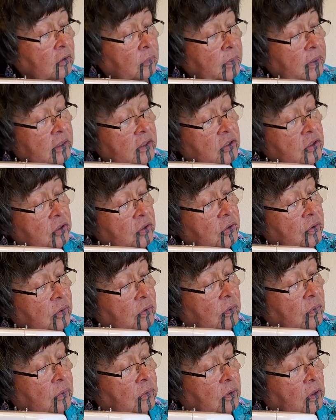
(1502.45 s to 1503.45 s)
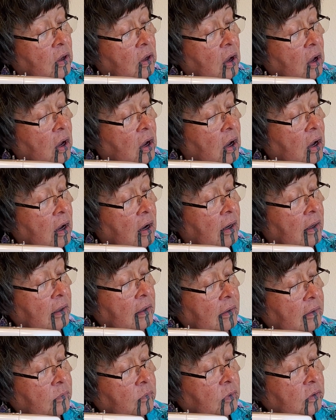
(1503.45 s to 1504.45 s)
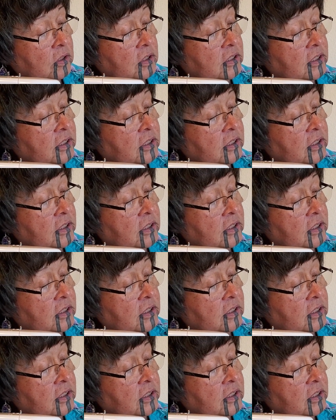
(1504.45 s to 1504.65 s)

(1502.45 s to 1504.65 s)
bit too long, we'll just